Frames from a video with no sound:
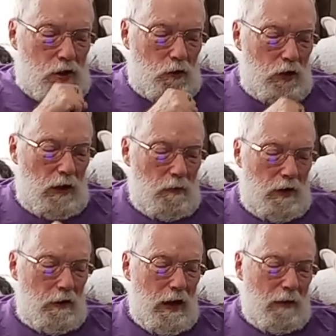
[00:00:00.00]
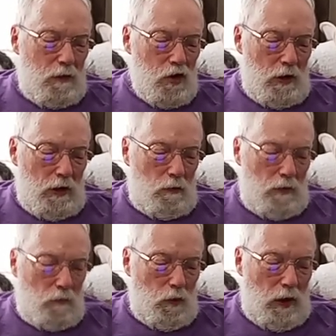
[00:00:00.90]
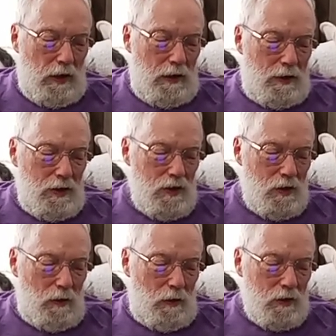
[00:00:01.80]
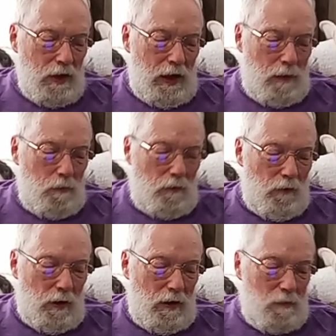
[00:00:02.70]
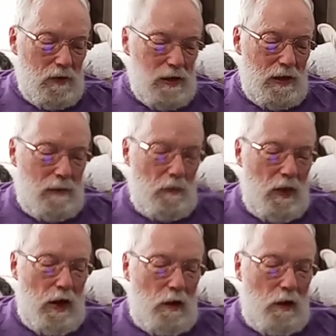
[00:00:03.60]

so David and Abishai went right into Saul's camp and found him asleep